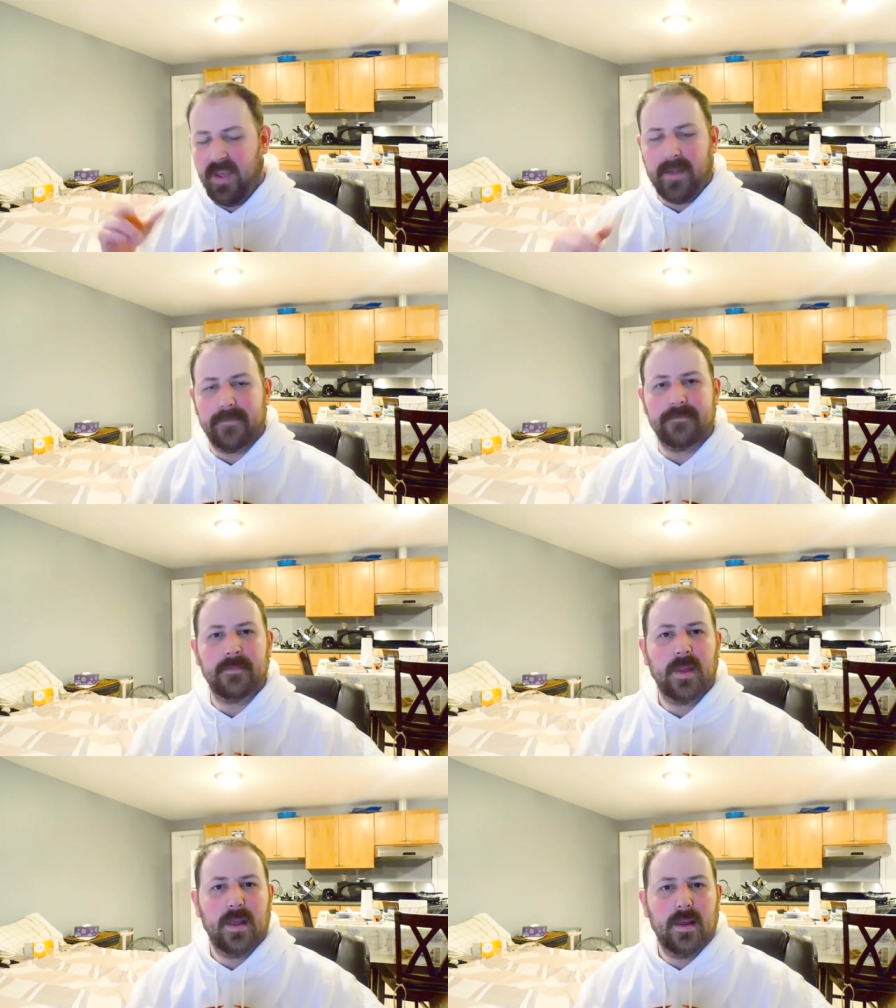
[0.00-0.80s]
thing
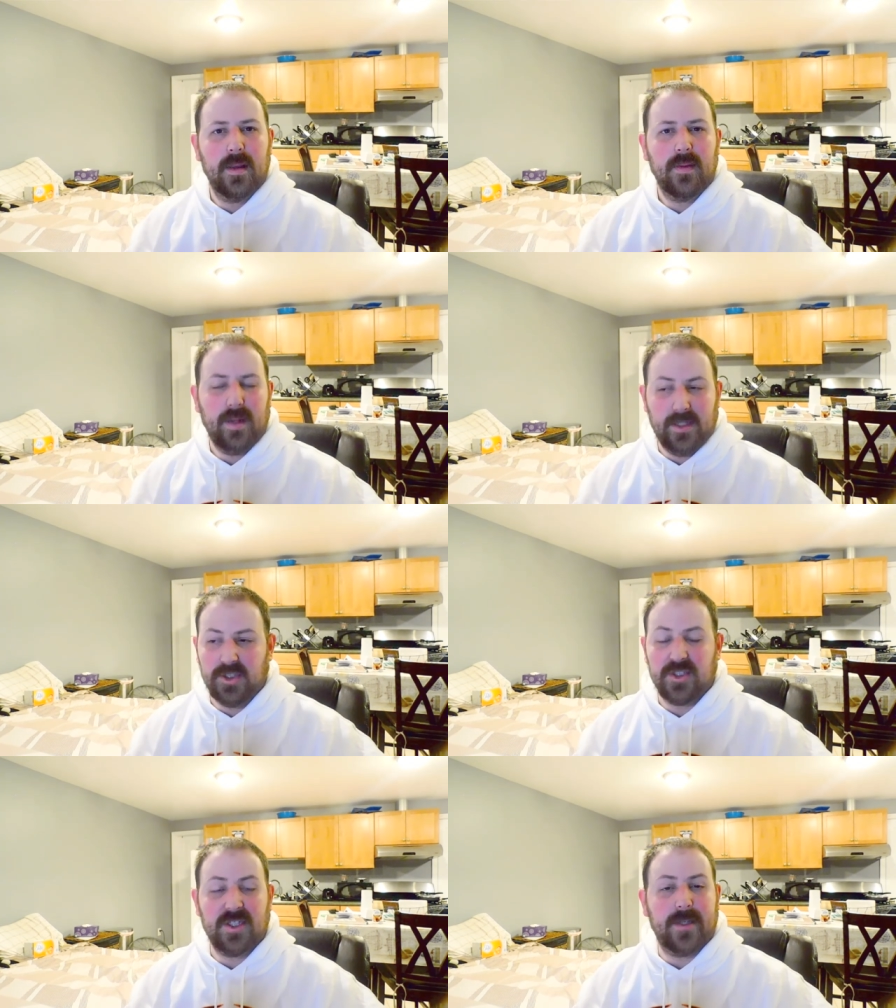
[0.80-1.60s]
that I
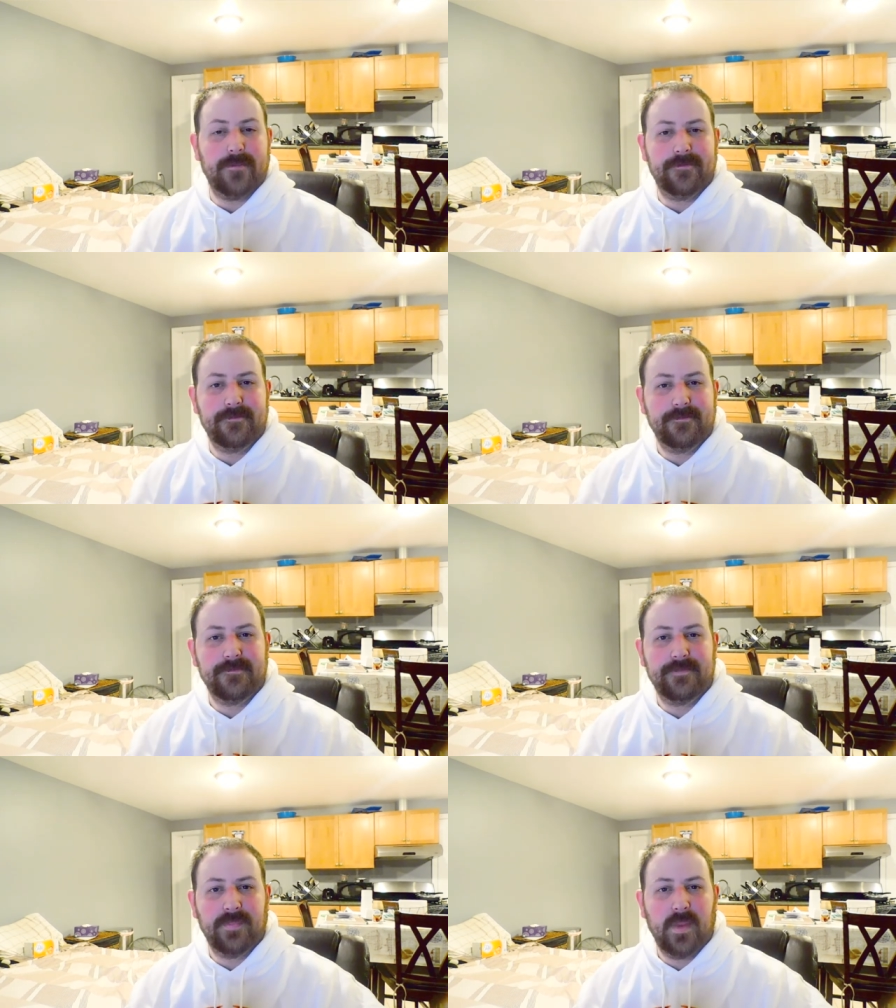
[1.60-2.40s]
just said.
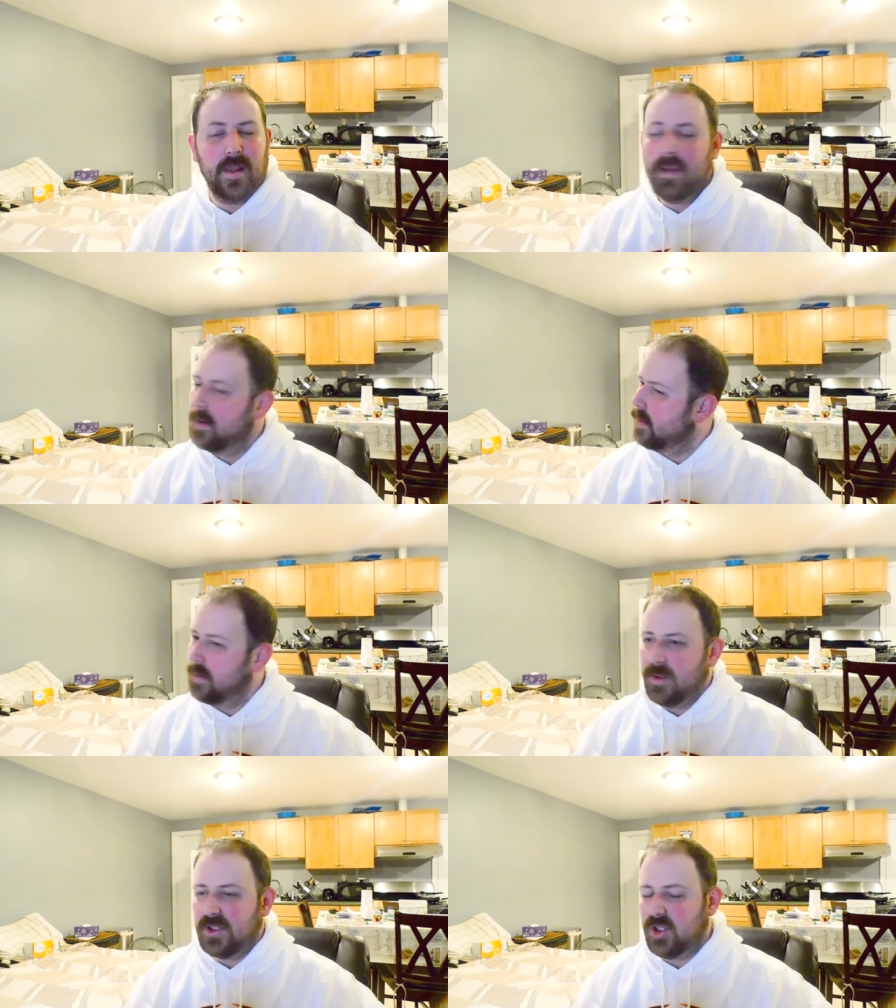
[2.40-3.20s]

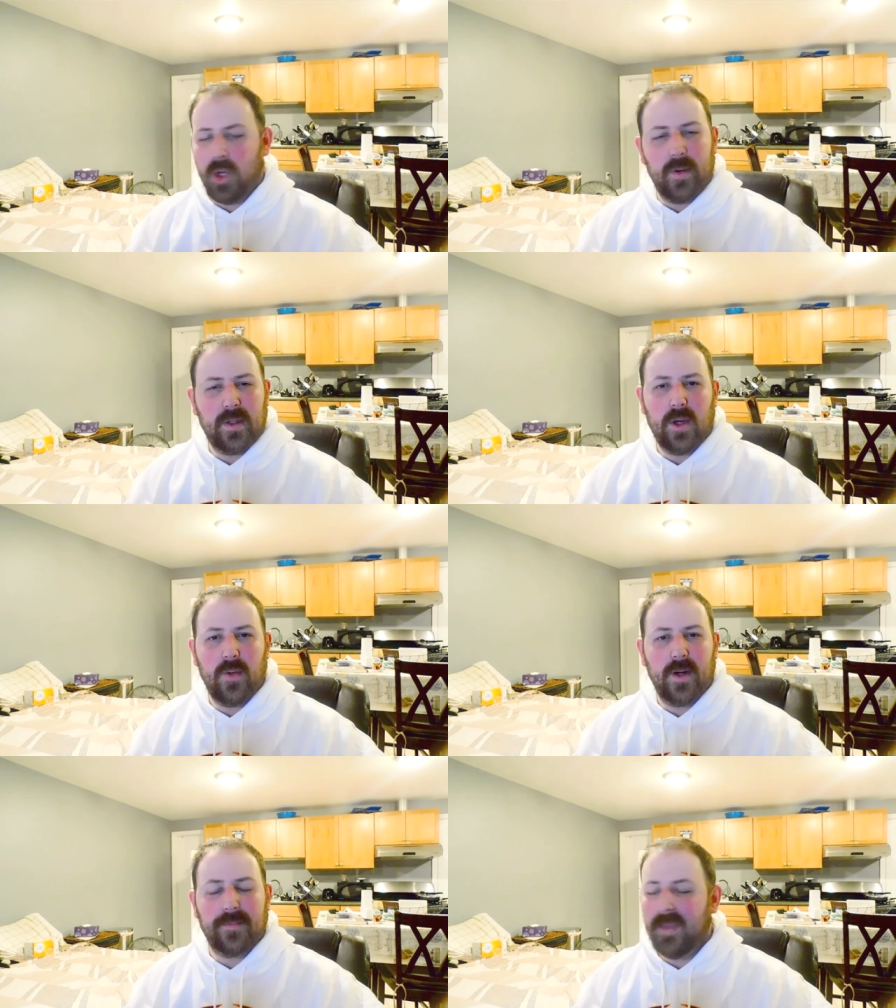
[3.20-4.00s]
This is going
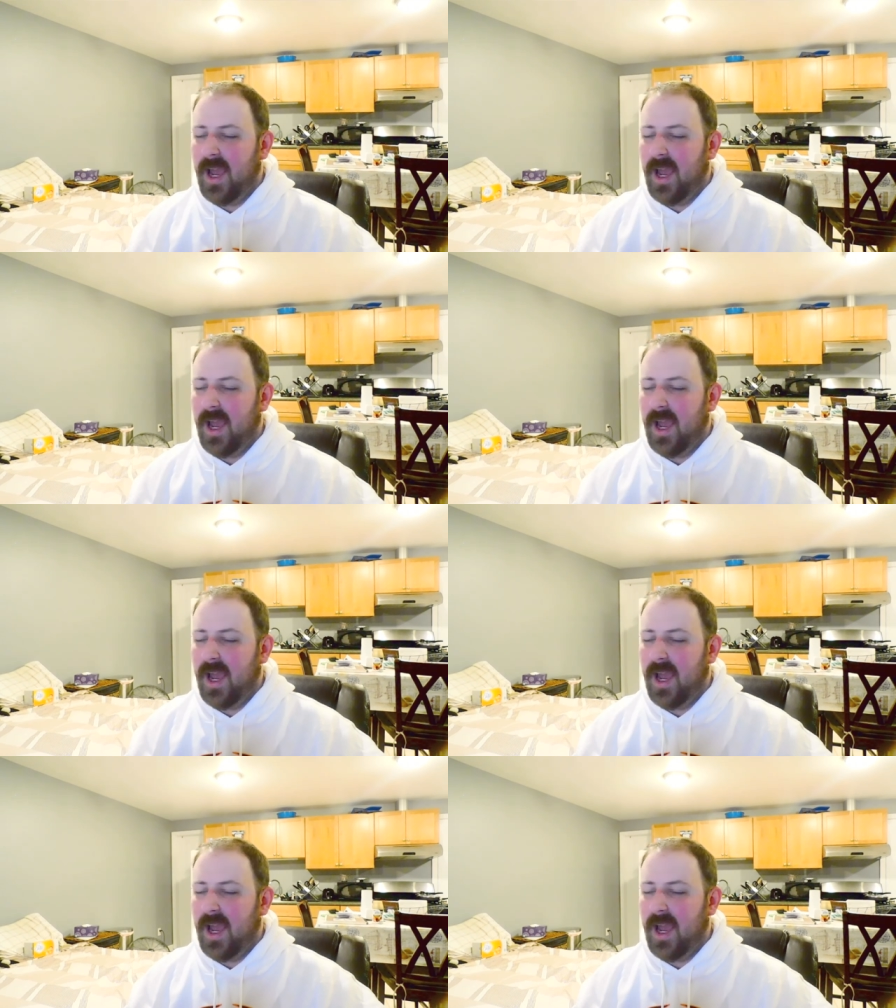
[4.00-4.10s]
nowhere.